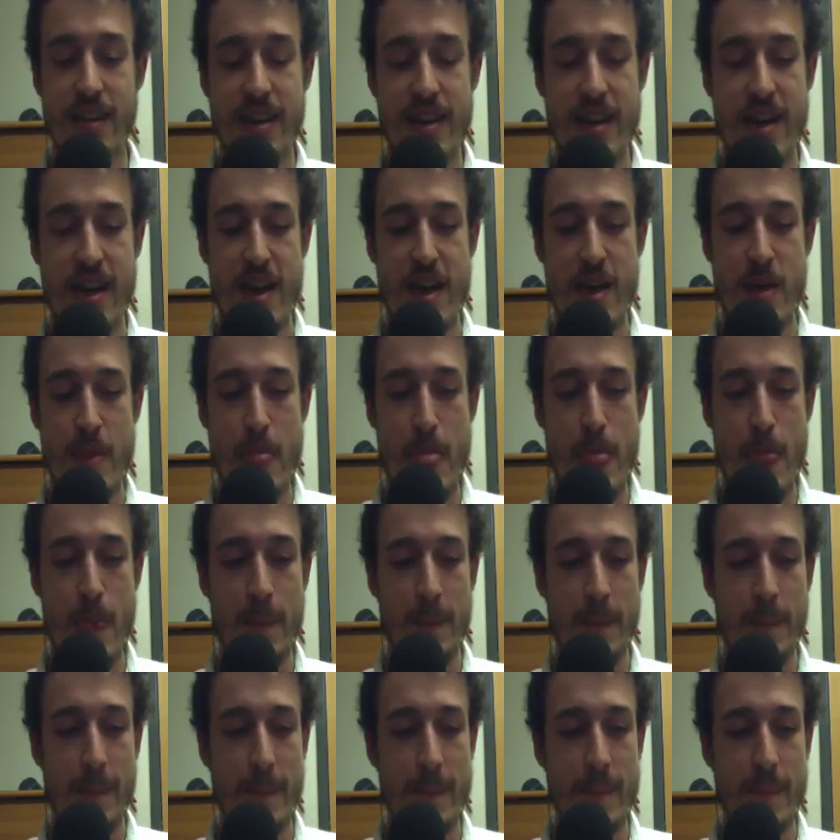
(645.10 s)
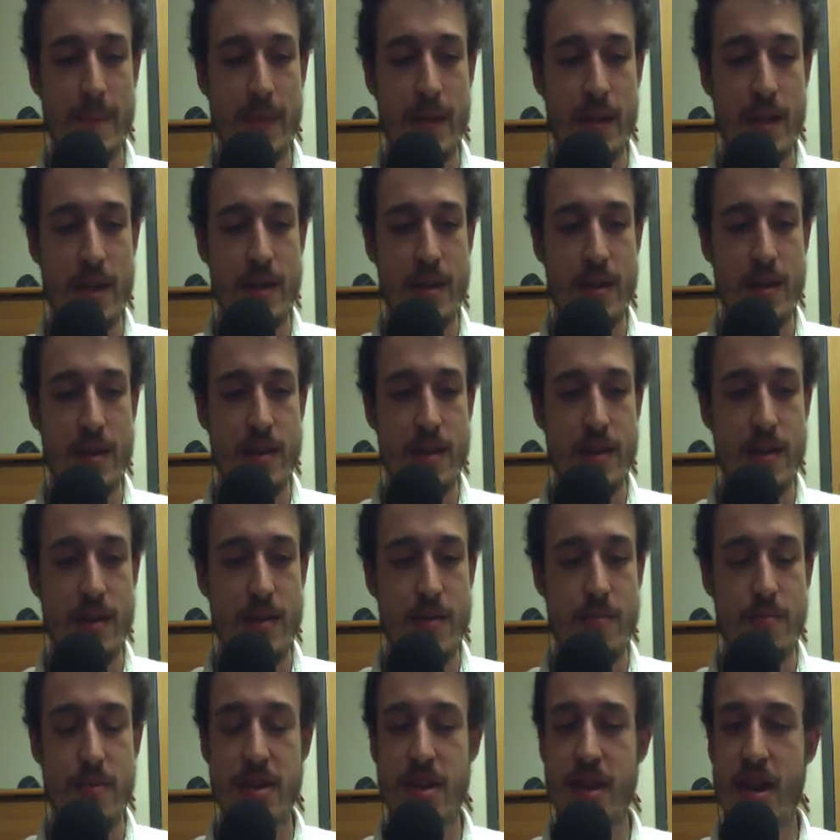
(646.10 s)
Um,
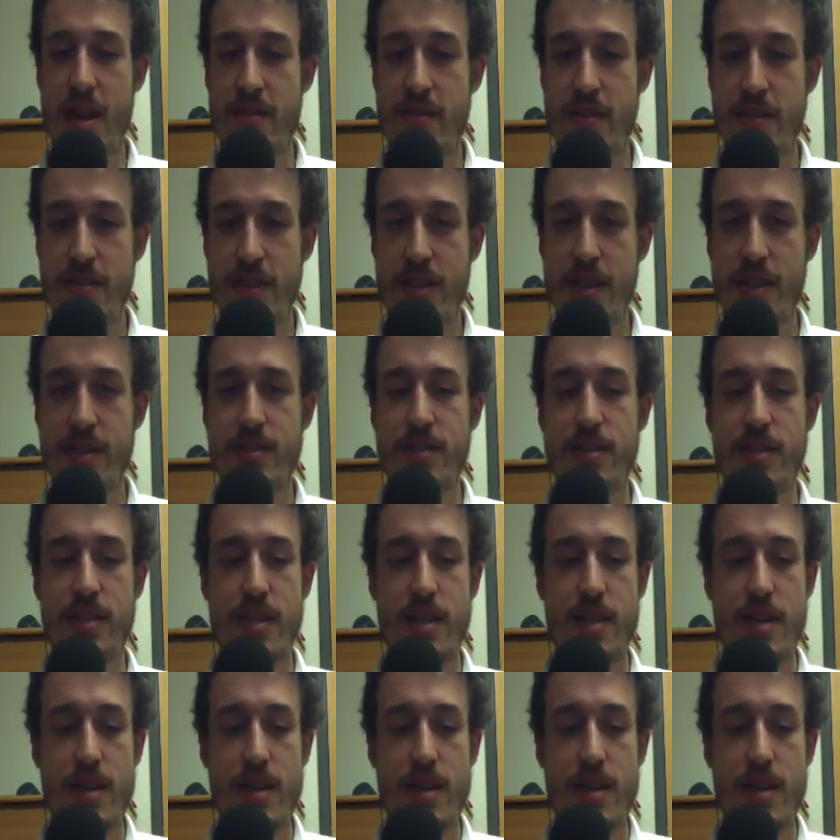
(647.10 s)
but yeah, that there's